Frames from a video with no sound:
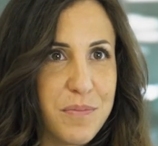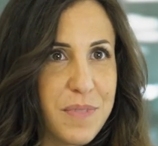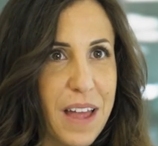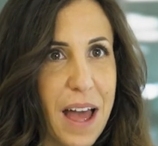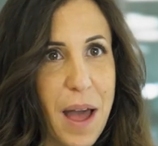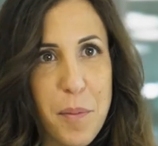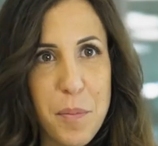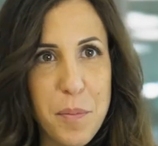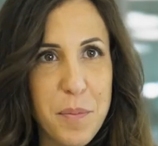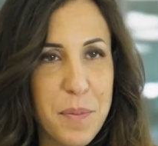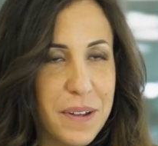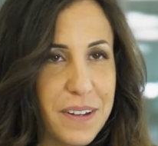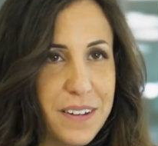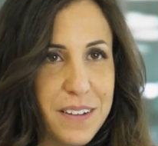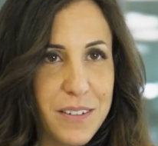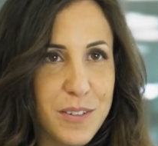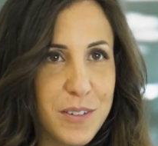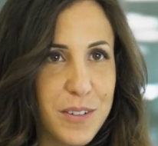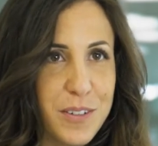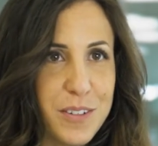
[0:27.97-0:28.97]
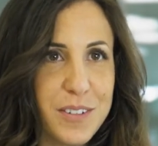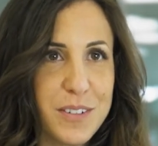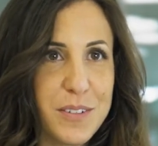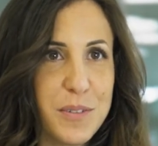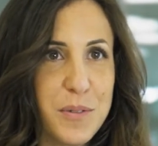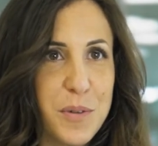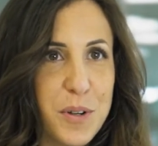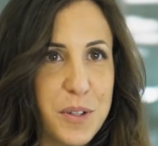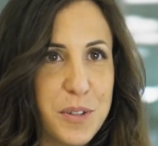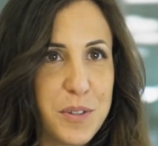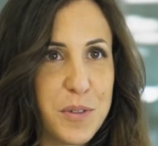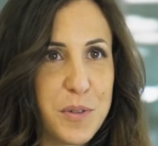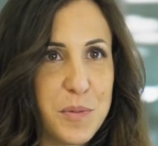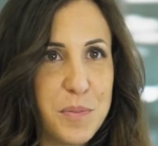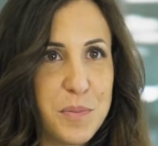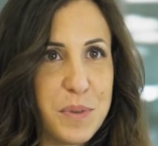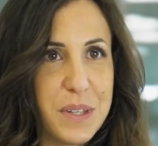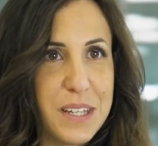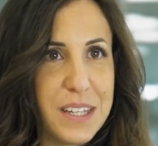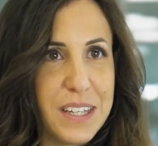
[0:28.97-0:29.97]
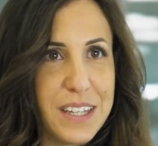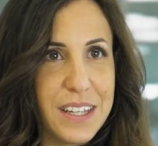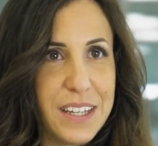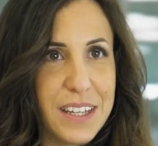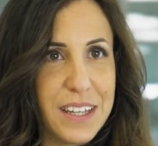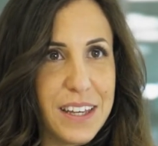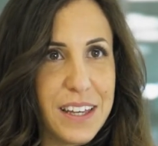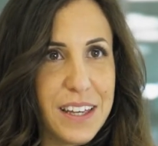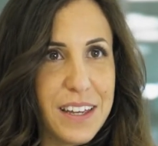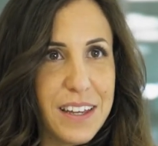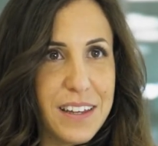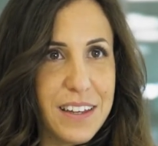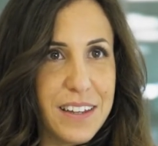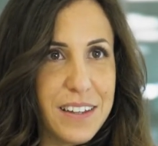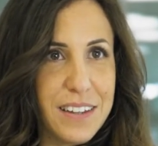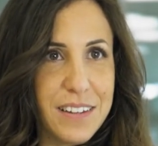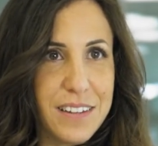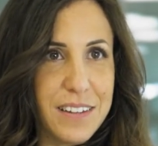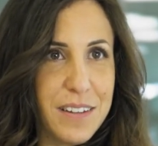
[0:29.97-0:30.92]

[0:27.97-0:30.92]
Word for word: happen or what could be uh,